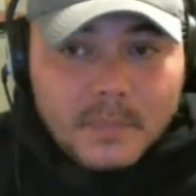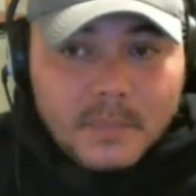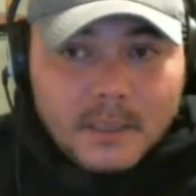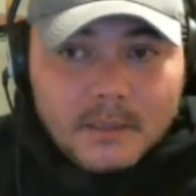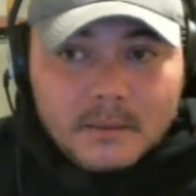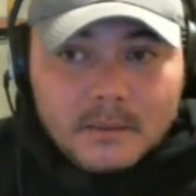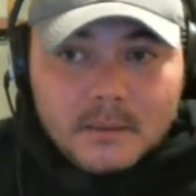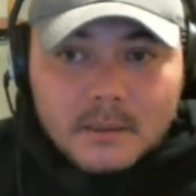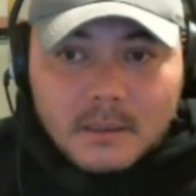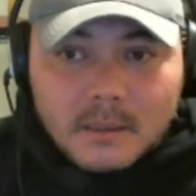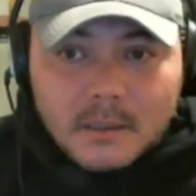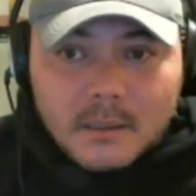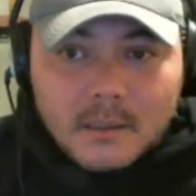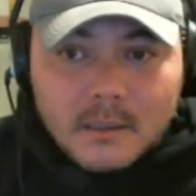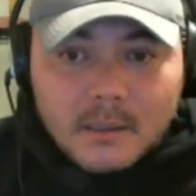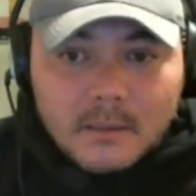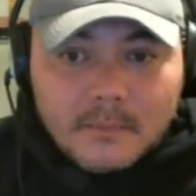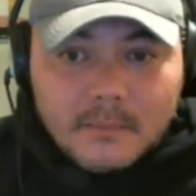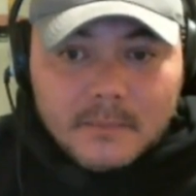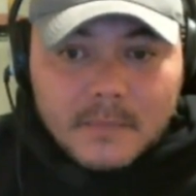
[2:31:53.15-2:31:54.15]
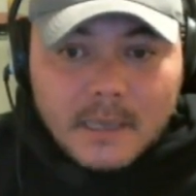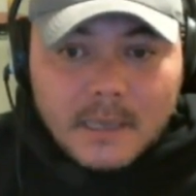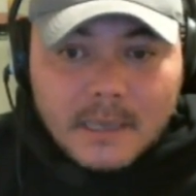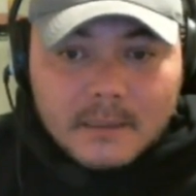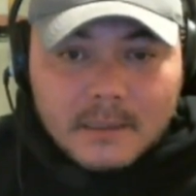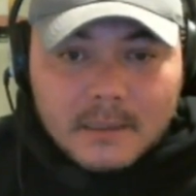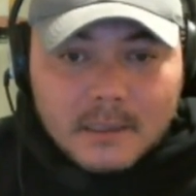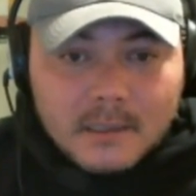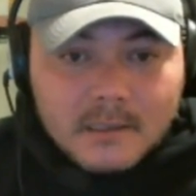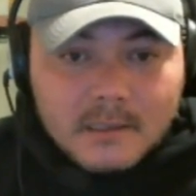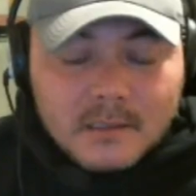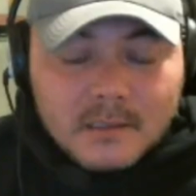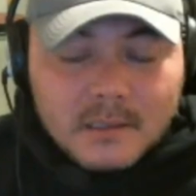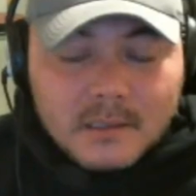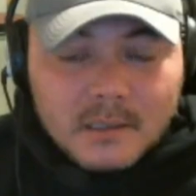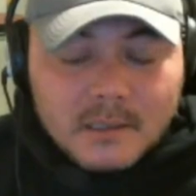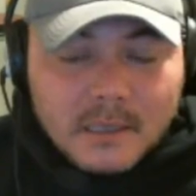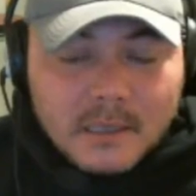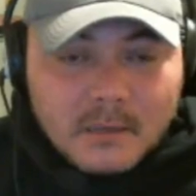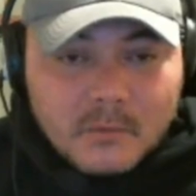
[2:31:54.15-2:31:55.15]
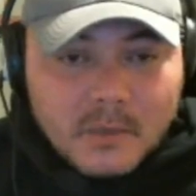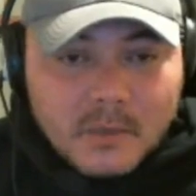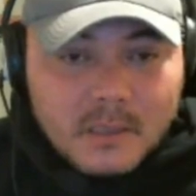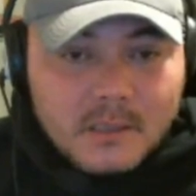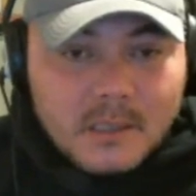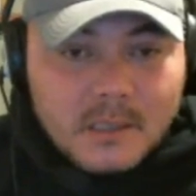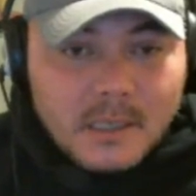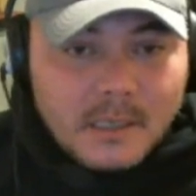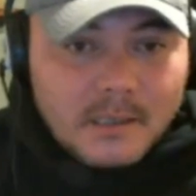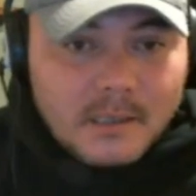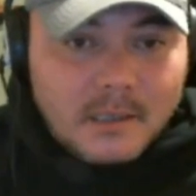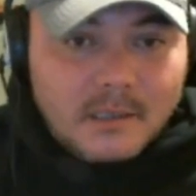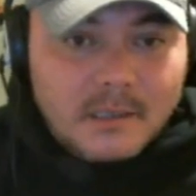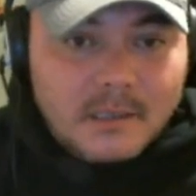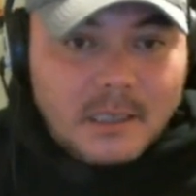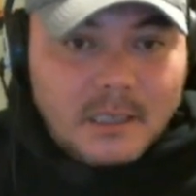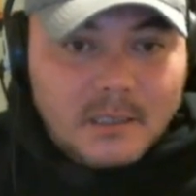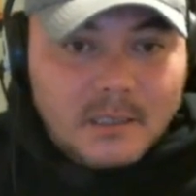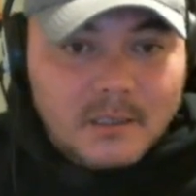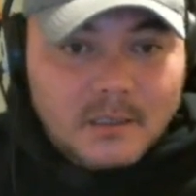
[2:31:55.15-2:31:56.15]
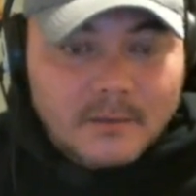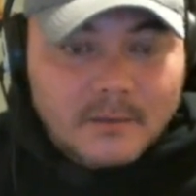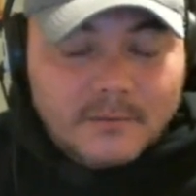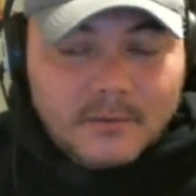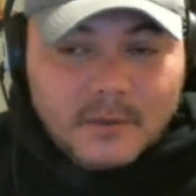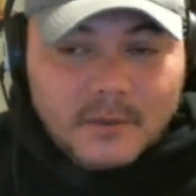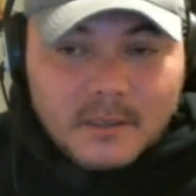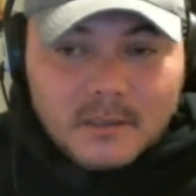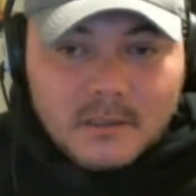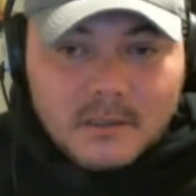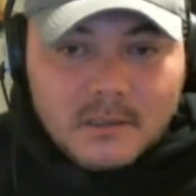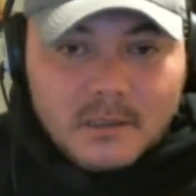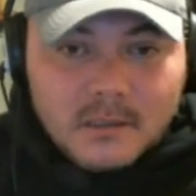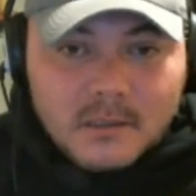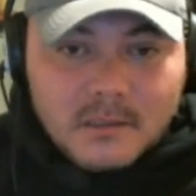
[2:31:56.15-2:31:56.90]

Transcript: But I think it's just like Ray said. I think it's easier for us